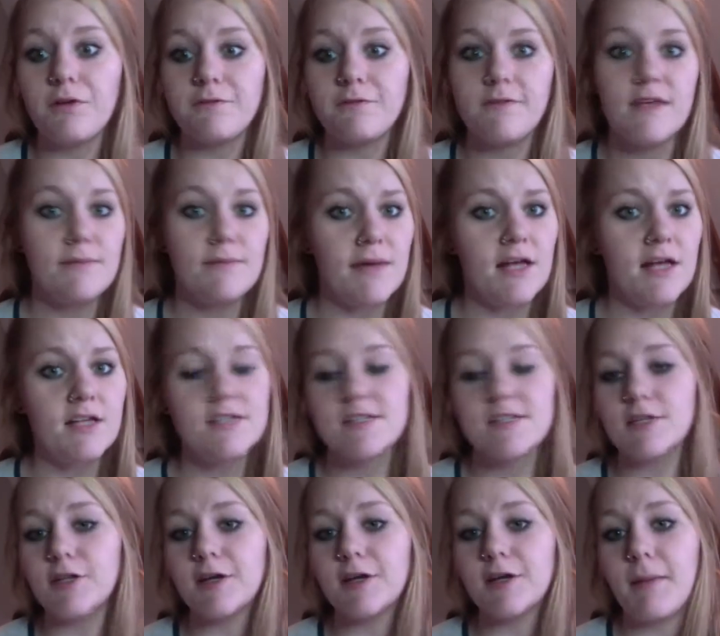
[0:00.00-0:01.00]
females
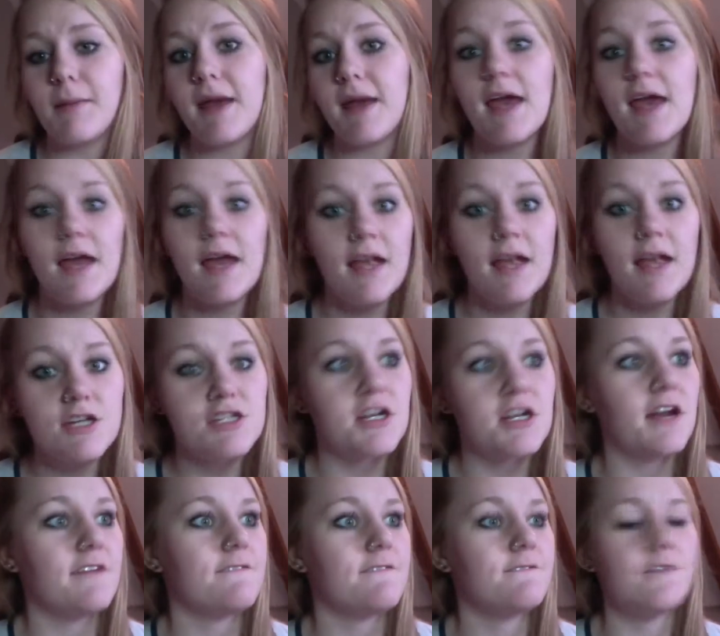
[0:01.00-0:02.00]
that look my age that
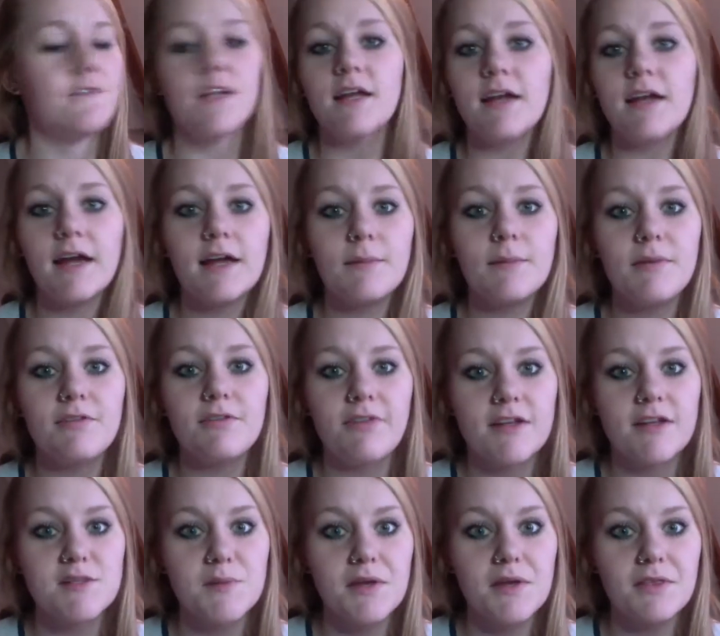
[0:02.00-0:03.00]
I feel like I could be
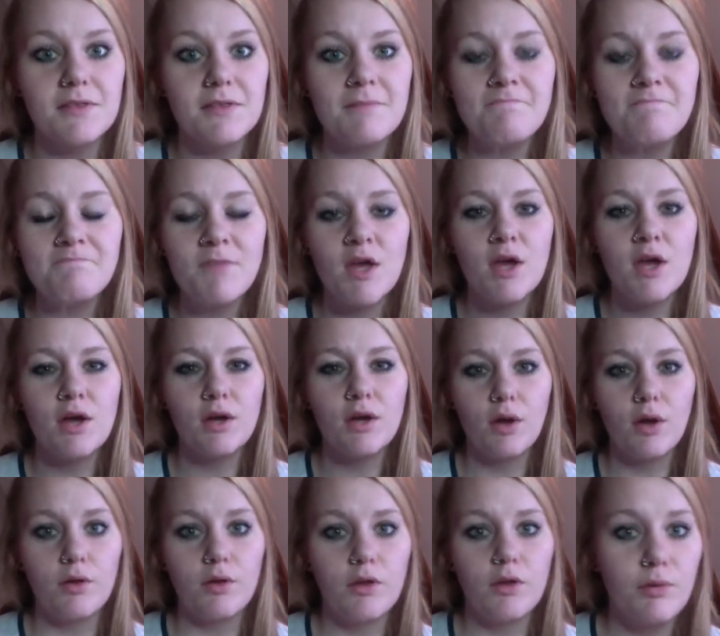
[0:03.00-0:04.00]
friends with.
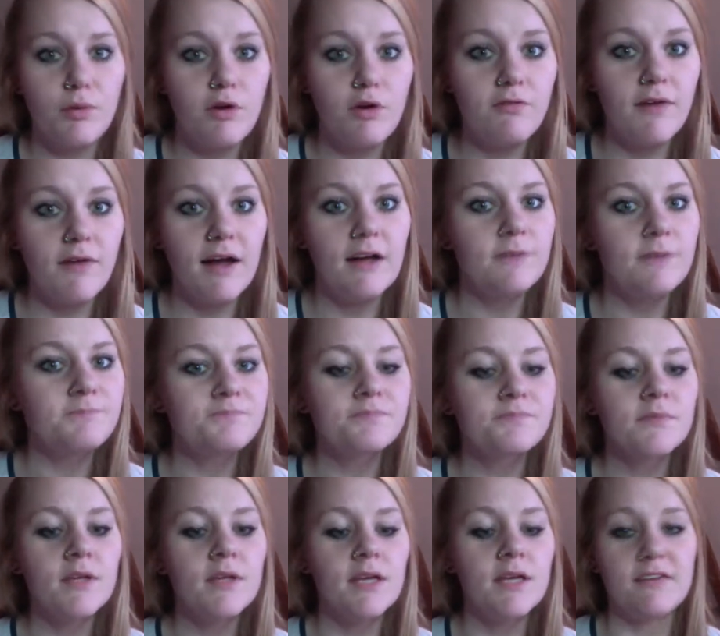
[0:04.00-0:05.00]
Go to their profile.
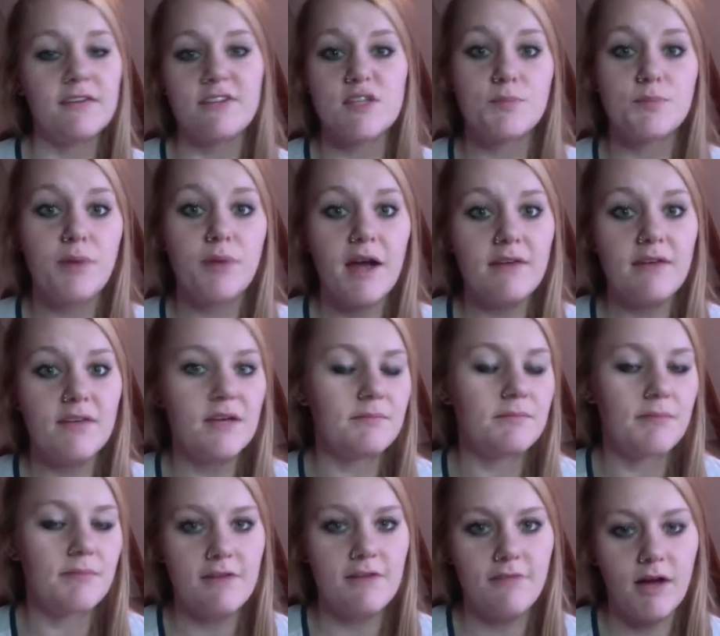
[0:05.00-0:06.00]
If it's private,
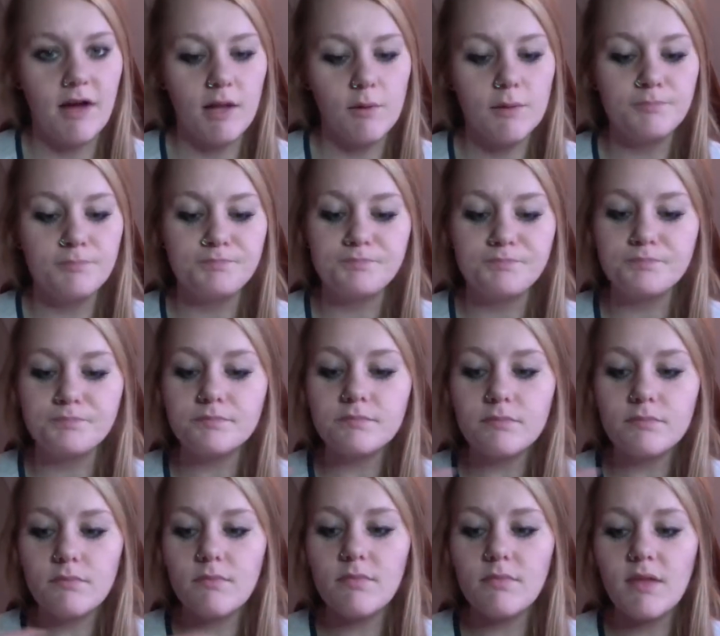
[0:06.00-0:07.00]
I follow them.
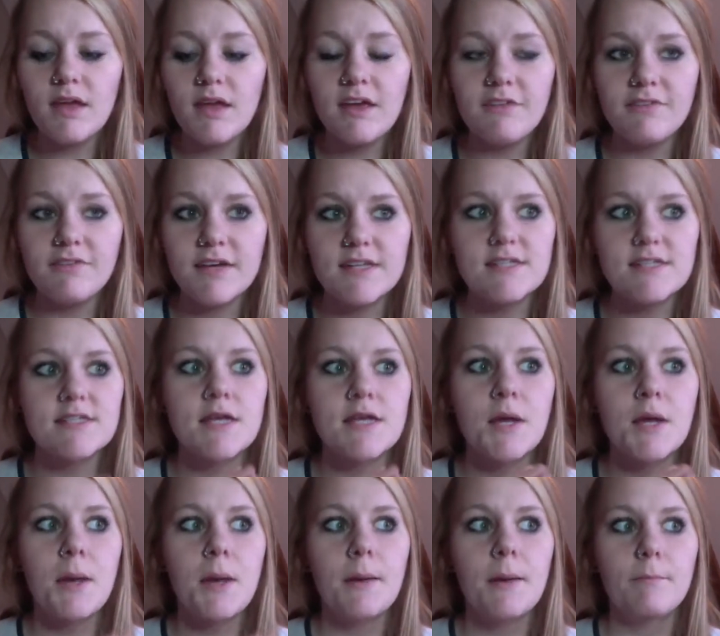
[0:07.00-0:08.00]
If it's
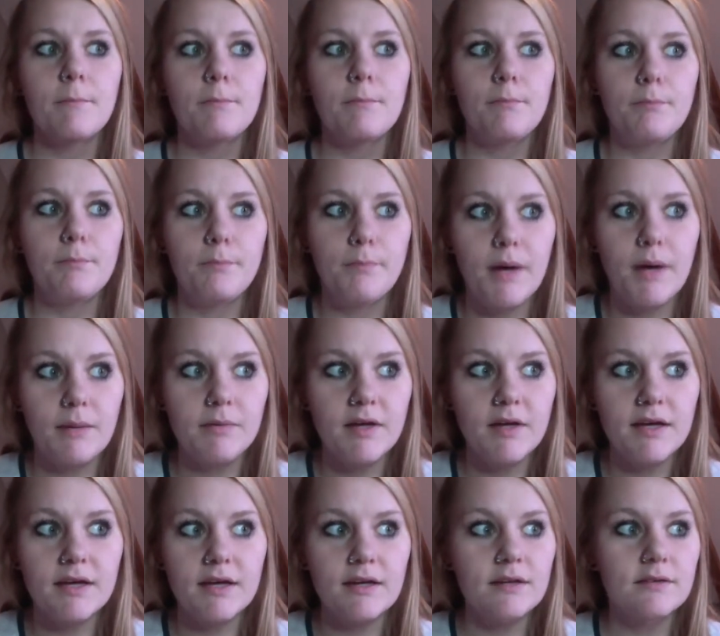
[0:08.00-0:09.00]

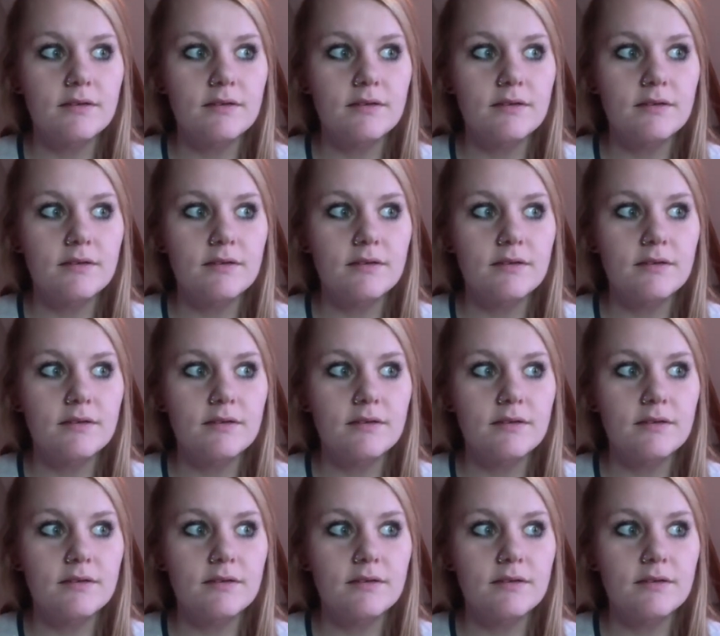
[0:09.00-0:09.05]
public,